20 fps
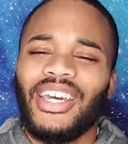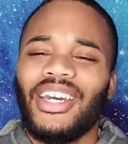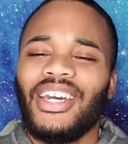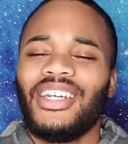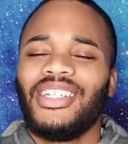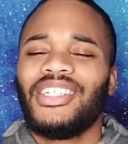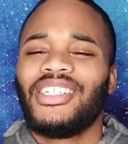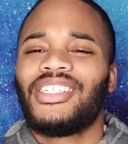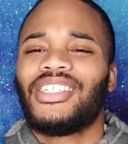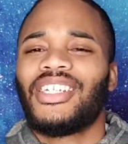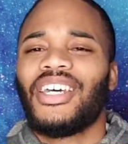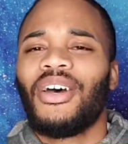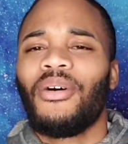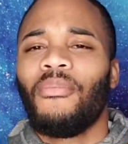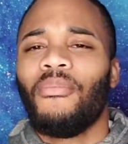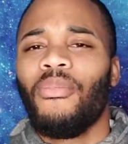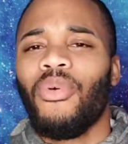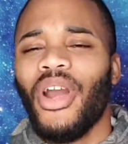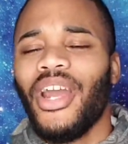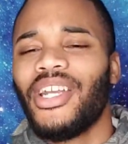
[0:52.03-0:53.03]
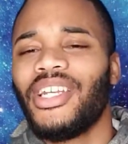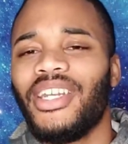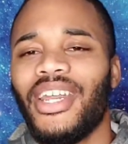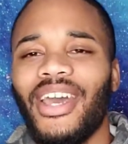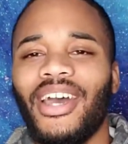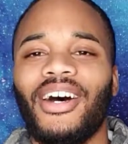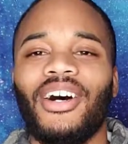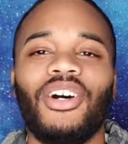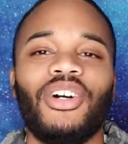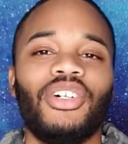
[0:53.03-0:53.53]
and just break
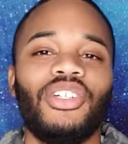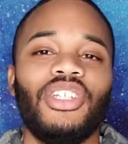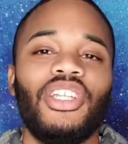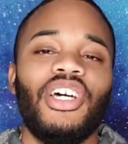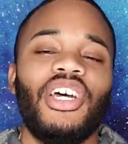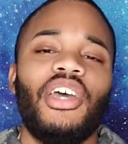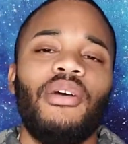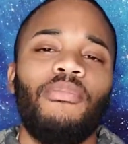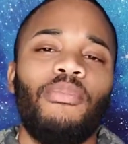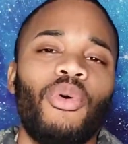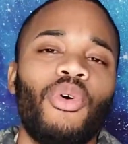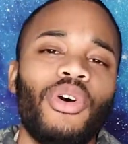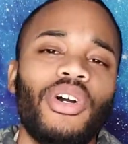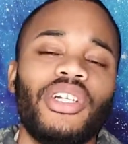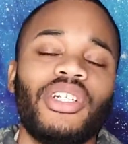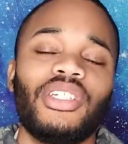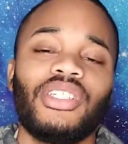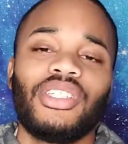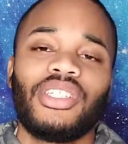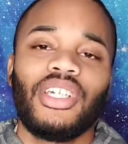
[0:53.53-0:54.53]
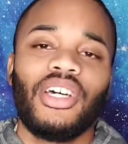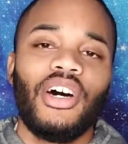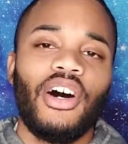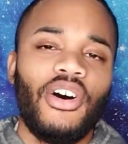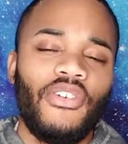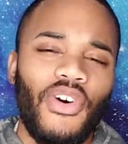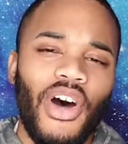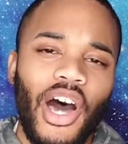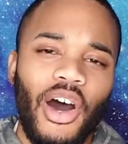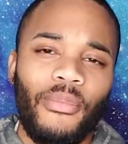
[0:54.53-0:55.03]
down the importance
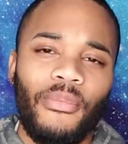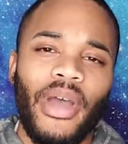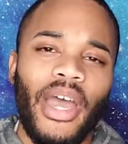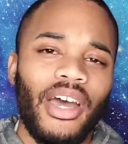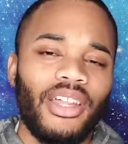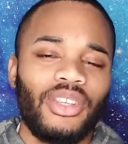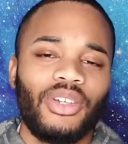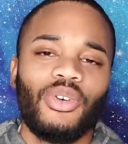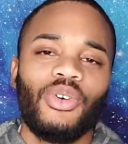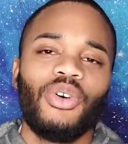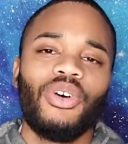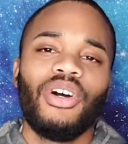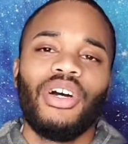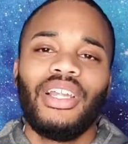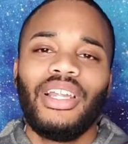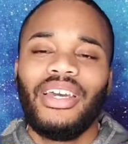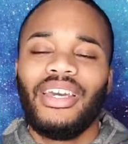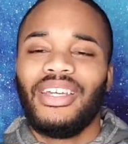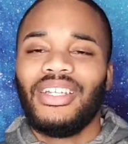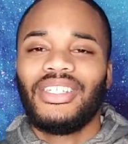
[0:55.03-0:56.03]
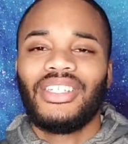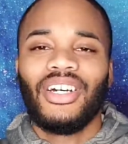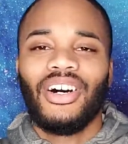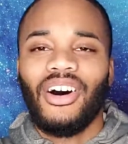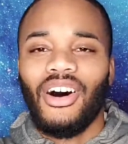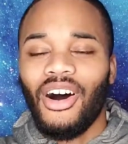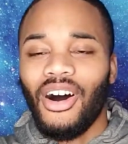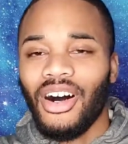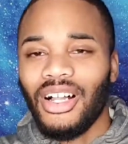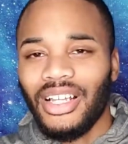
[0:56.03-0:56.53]
of how math correlate into
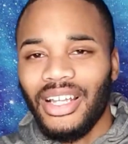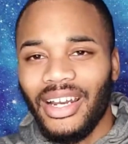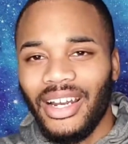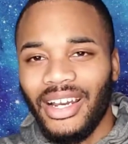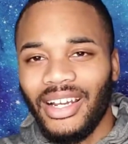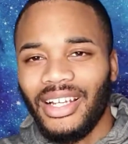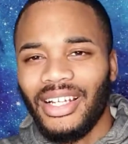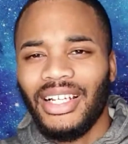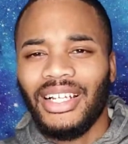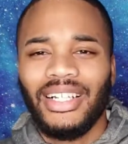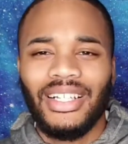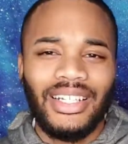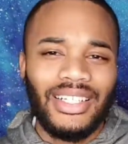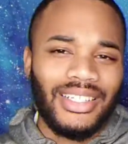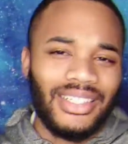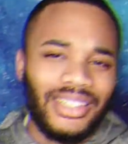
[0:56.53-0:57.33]
all of that. Let's